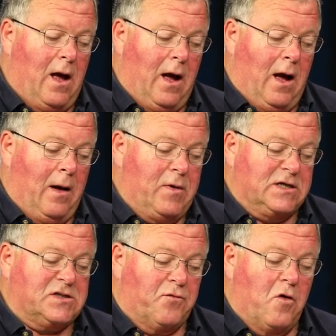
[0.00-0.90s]
uh,
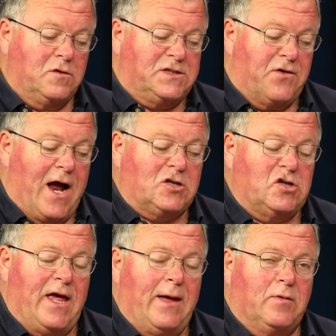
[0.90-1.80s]
because the rodents are
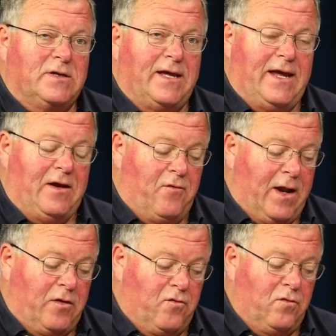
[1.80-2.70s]
actually able to eat
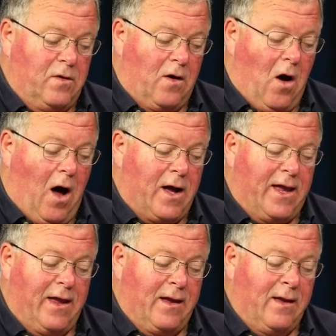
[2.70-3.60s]
right through the
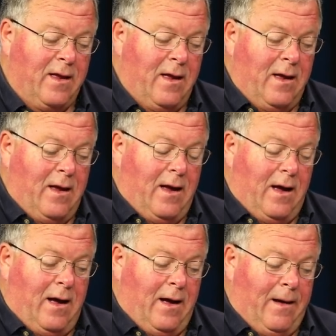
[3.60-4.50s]
caulking.
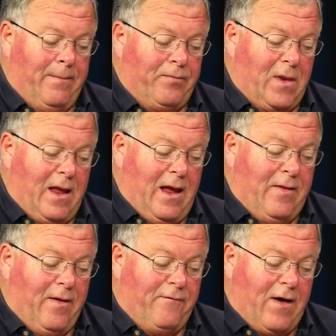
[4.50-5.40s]
Um,
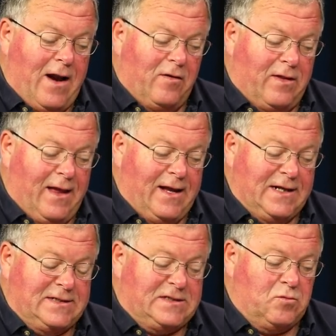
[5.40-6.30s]
and the final thing
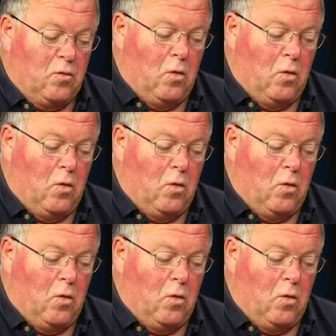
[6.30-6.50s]
is